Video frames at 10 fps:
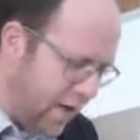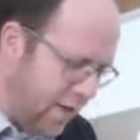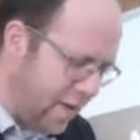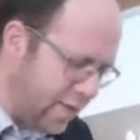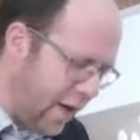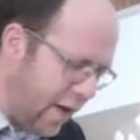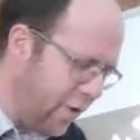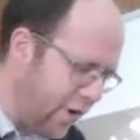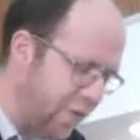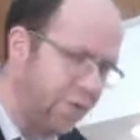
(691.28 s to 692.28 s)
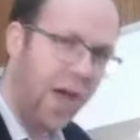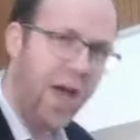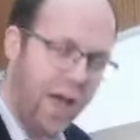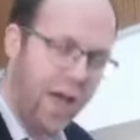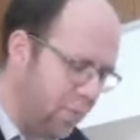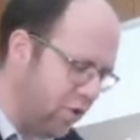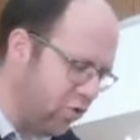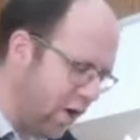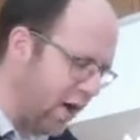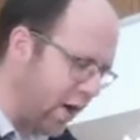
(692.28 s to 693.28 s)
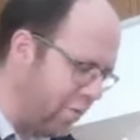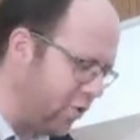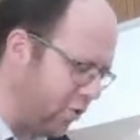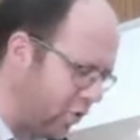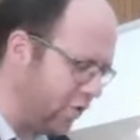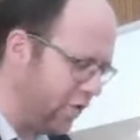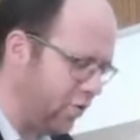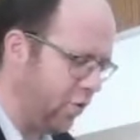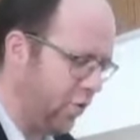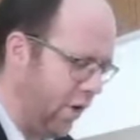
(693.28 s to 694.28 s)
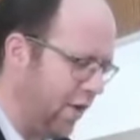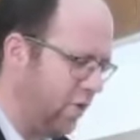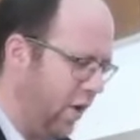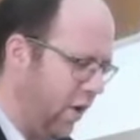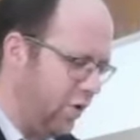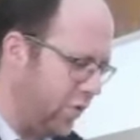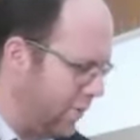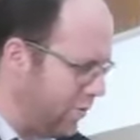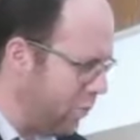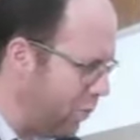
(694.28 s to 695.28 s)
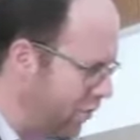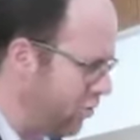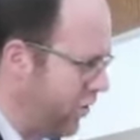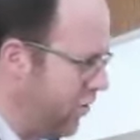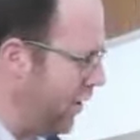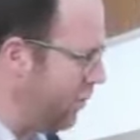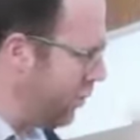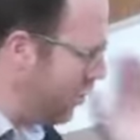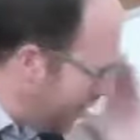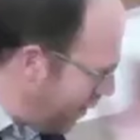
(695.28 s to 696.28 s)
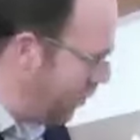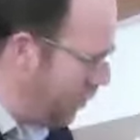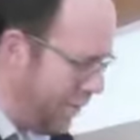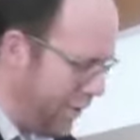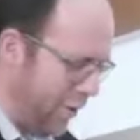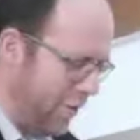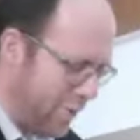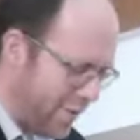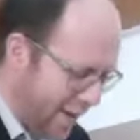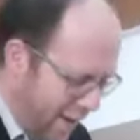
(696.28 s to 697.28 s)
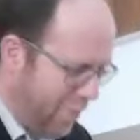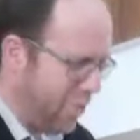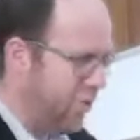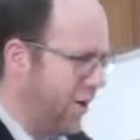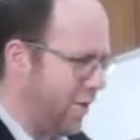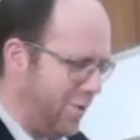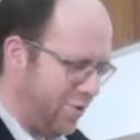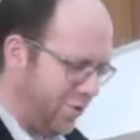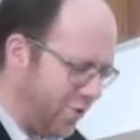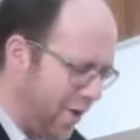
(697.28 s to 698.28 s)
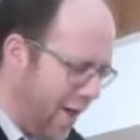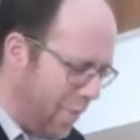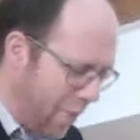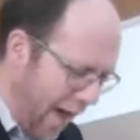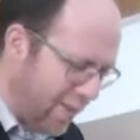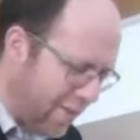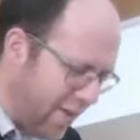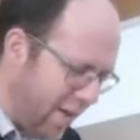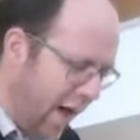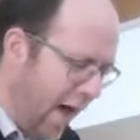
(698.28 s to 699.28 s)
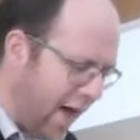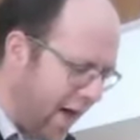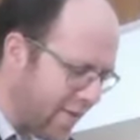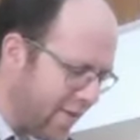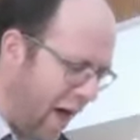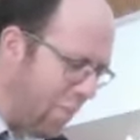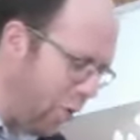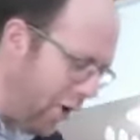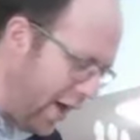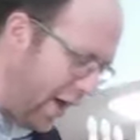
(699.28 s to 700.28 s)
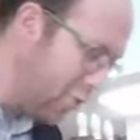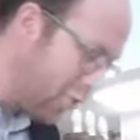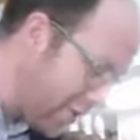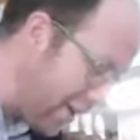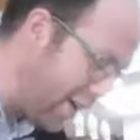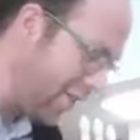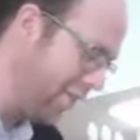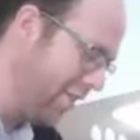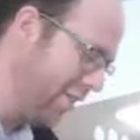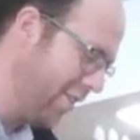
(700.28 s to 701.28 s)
He says, Afal gav the ein bishul lachar bishul. He says, you're right. You've come to the previous shirim. You remember what we learned. We said ein bishul lachar bishul. But hagasa po'elet yoter.